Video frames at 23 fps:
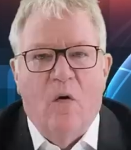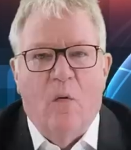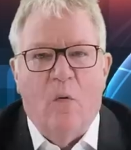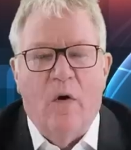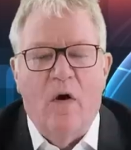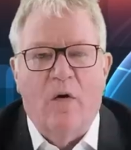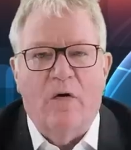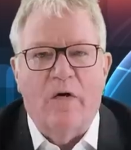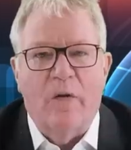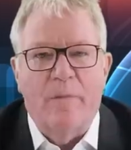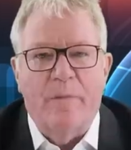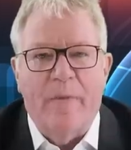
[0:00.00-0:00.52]

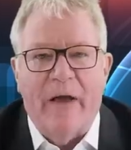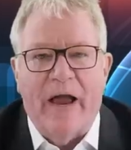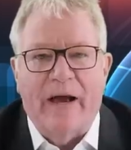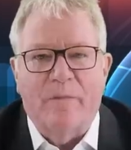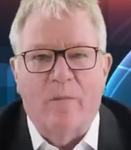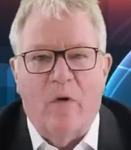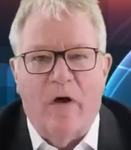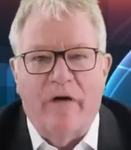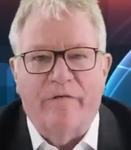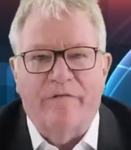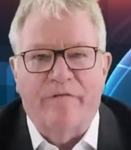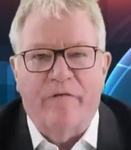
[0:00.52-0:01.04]
Welcome back,
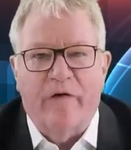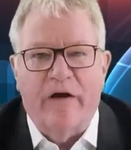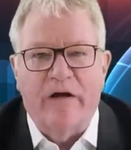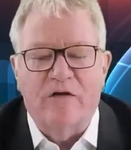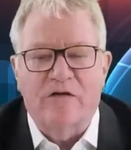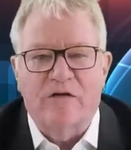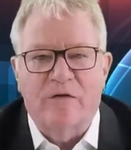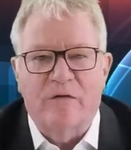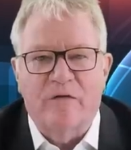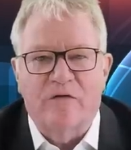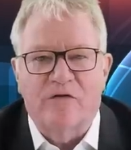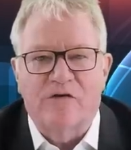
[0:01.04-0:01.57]
my
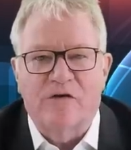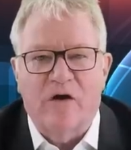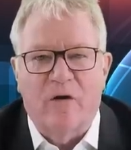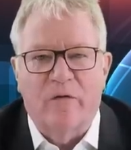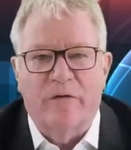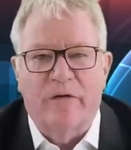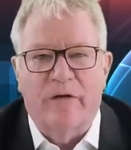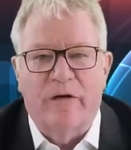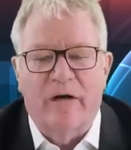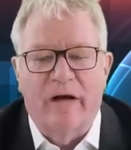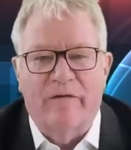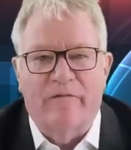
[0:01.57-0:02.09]
friends, to the show
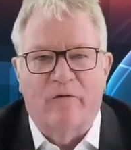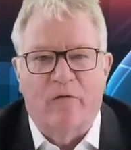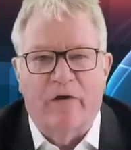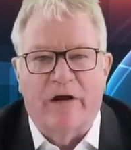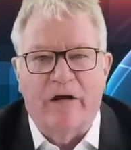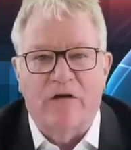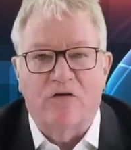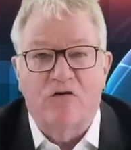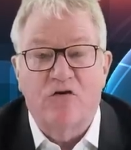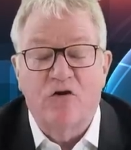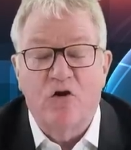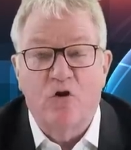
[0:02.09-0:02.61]
that never
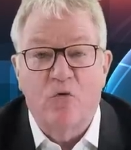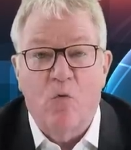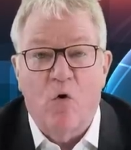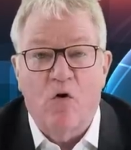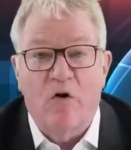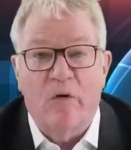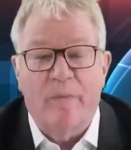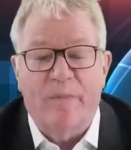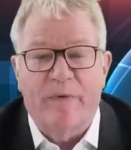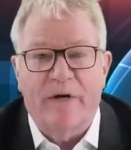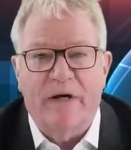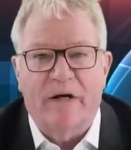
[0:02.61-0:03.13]
ends. Do you
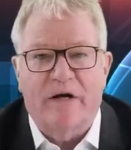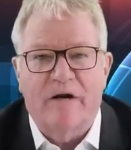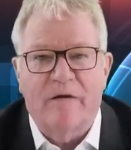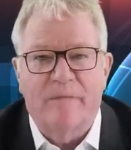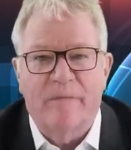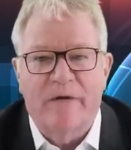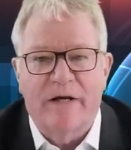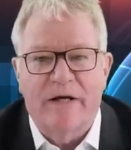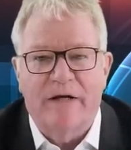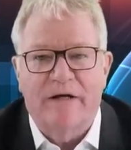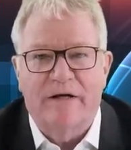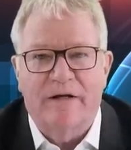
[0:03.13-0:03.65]
want to be a
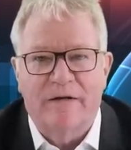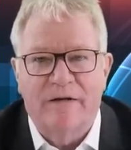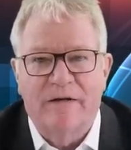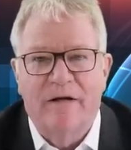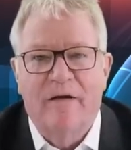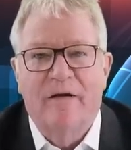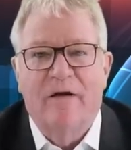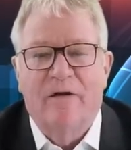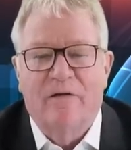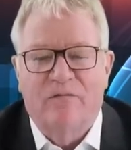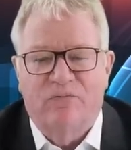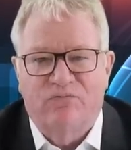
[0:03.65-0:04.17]
comedian?
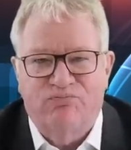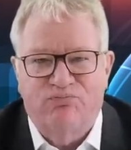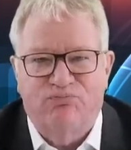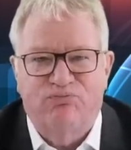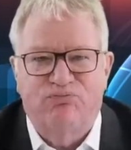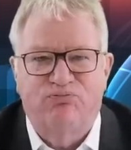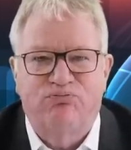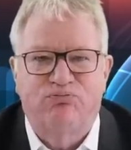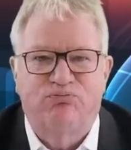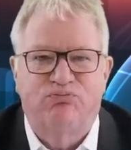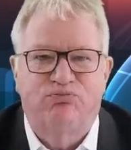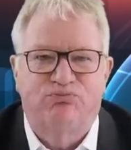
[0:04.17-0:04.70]

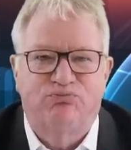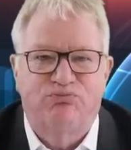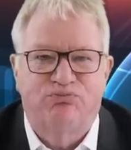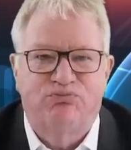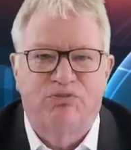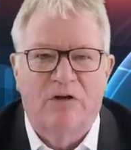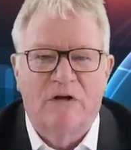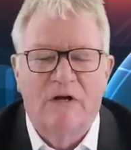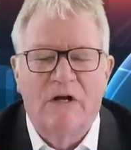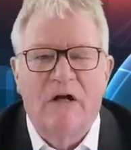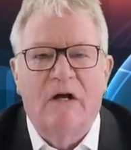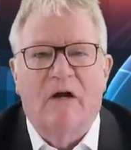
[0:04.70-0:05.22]

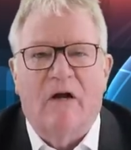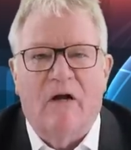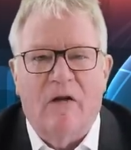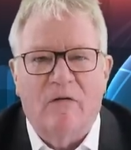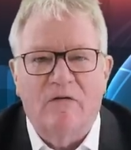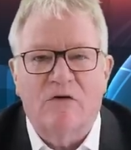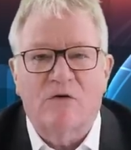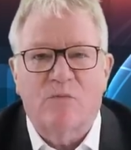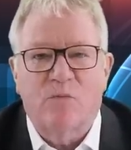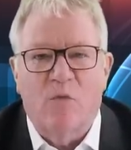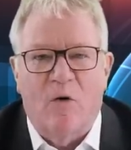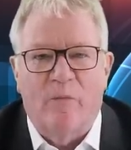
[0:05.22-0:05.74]

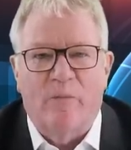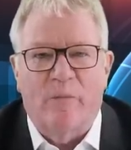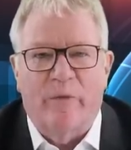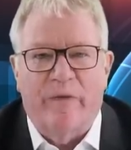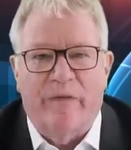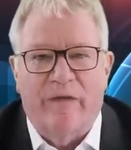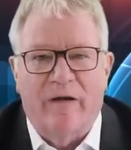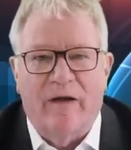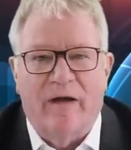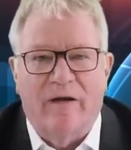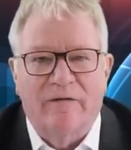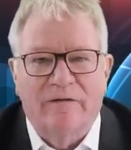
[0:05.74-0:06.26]
I'll swap
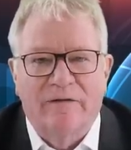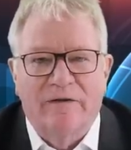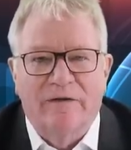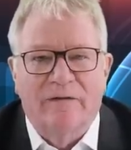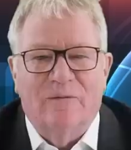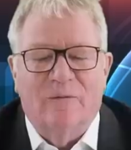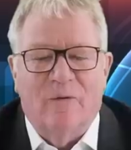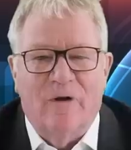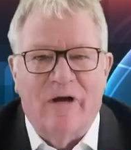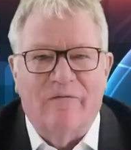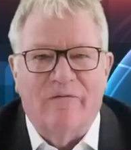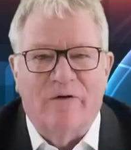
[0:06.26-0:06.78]
with you,
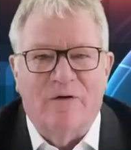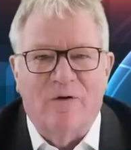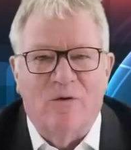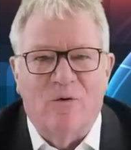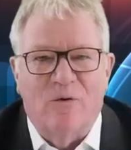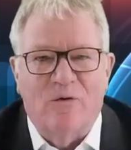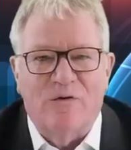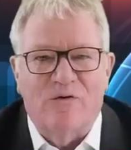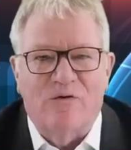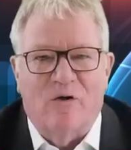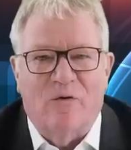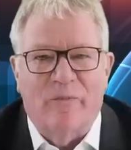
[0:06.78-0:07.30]
whatever
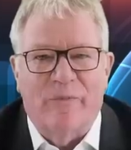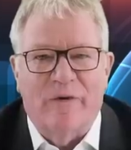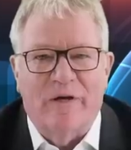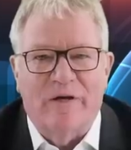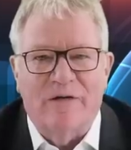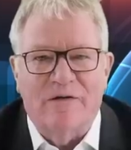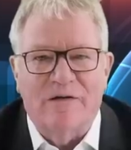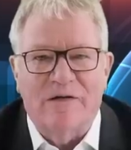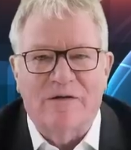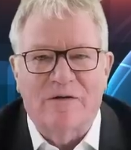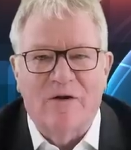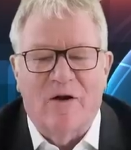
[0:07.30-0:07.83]
your job
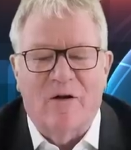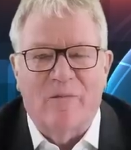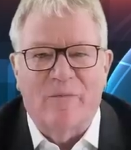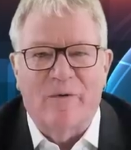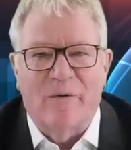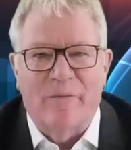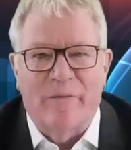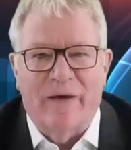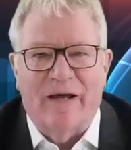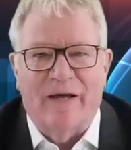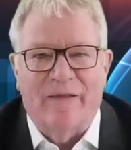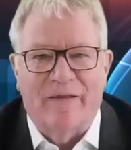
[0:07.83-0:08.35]
is. It's got to be
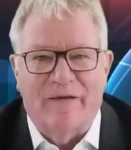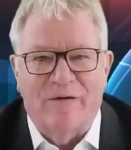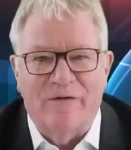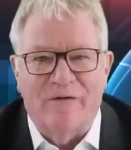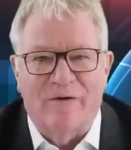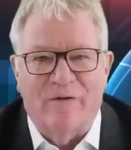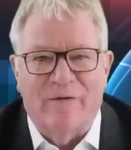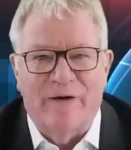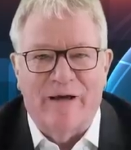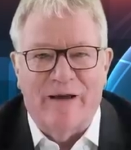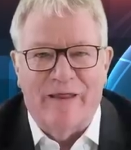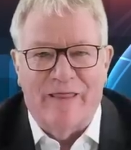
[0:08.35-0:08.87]
better than
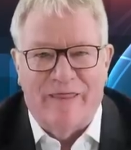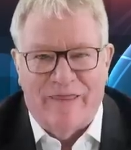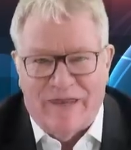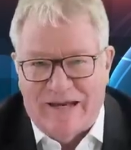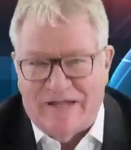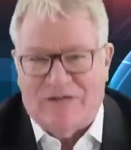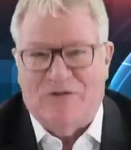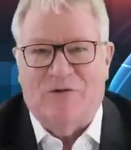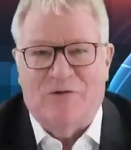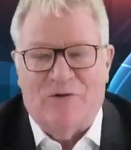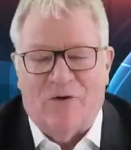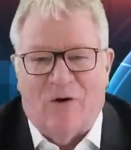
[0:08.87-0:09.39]
doing
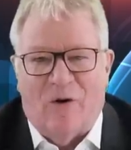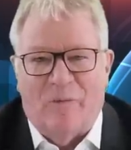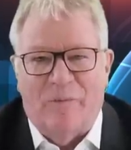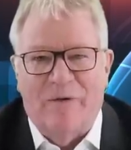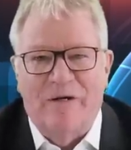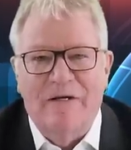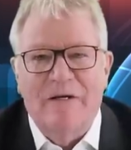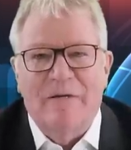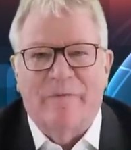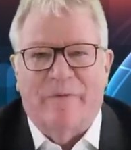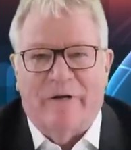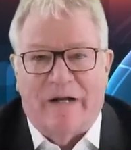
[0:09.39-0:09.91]
this job.
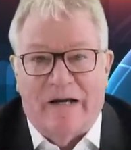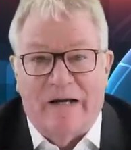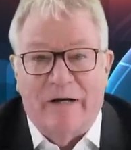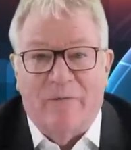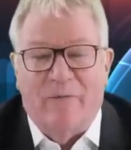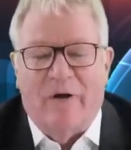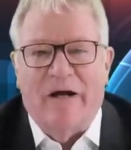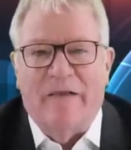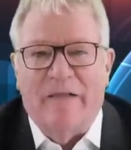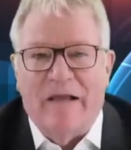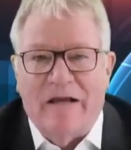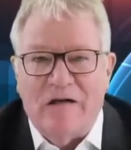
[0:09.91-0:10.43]
But
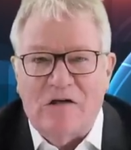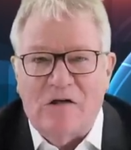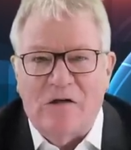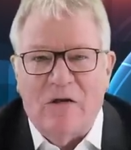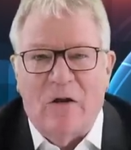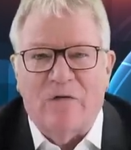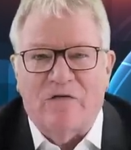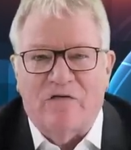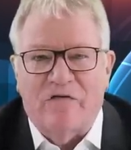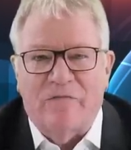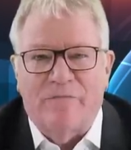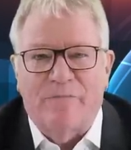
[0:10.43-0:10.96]
anyway, there's
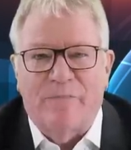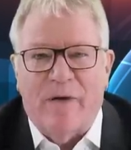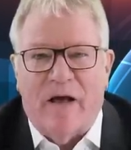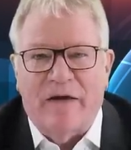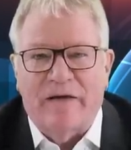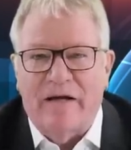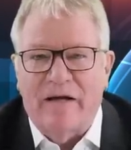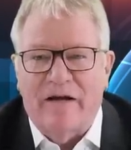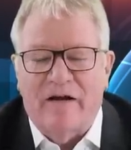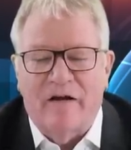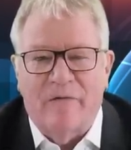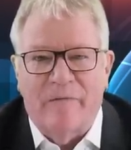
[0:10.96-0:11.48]
lots of
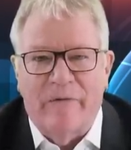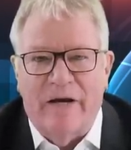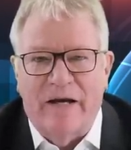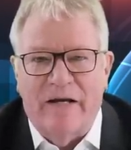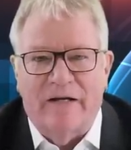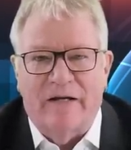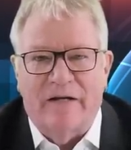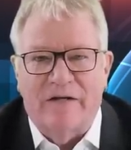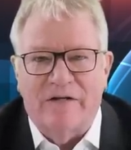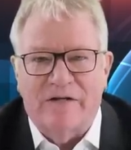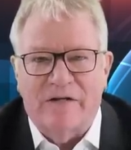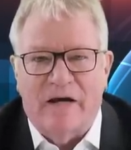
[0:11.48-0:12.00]
budding
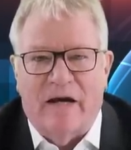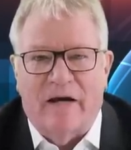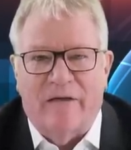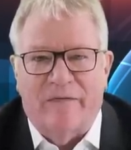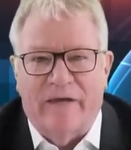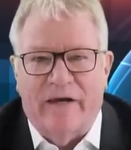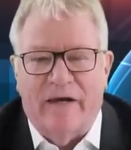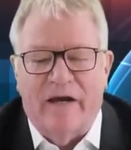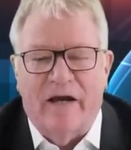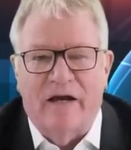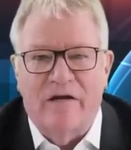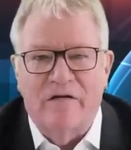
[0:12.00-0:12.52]
comedians out
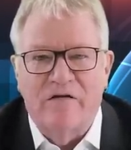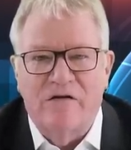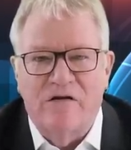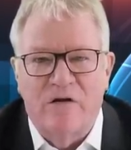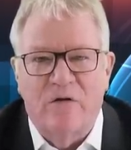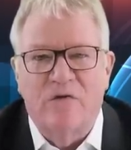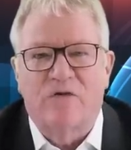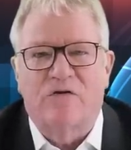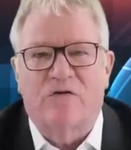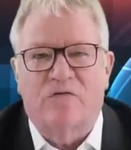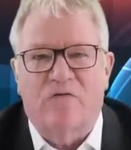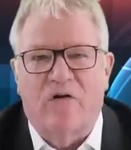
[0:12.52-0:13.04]
there, and
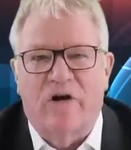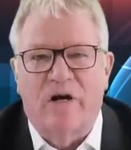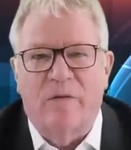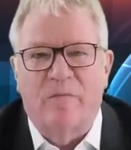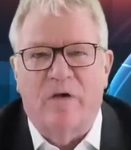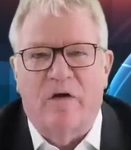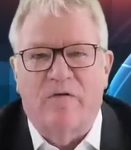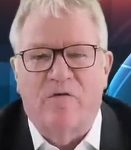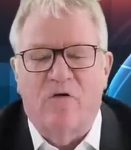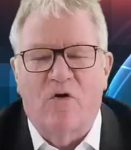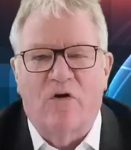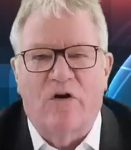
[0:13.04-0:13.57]

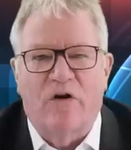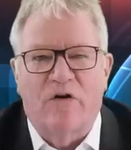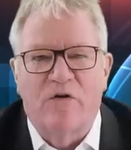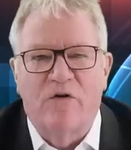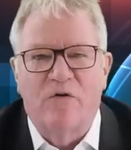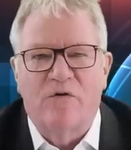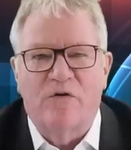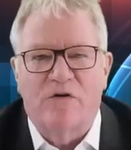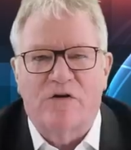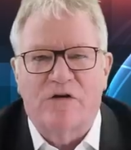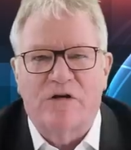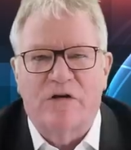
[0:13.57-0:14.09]
Ustream have got a
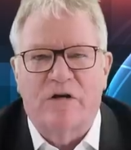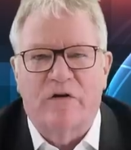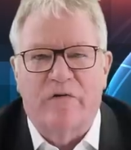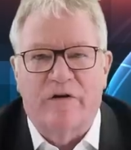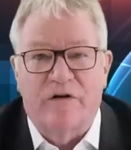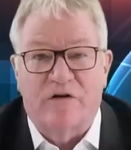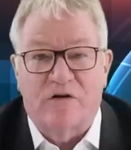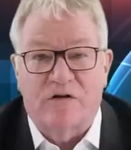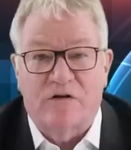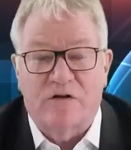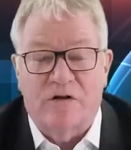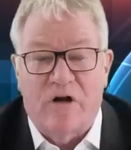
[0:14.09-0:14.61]
new
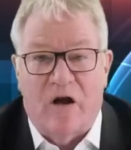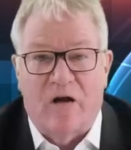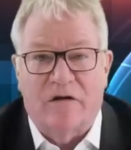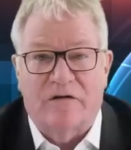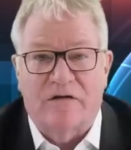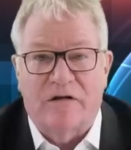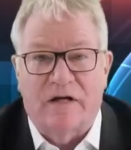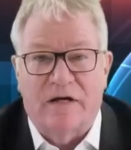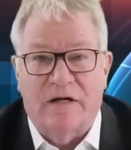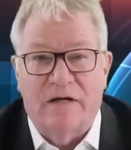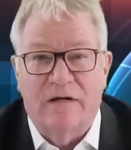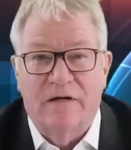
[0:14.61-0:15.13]
series
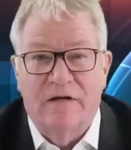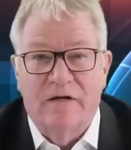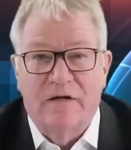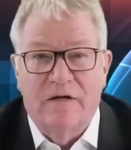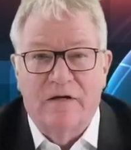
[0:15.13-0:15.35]
starting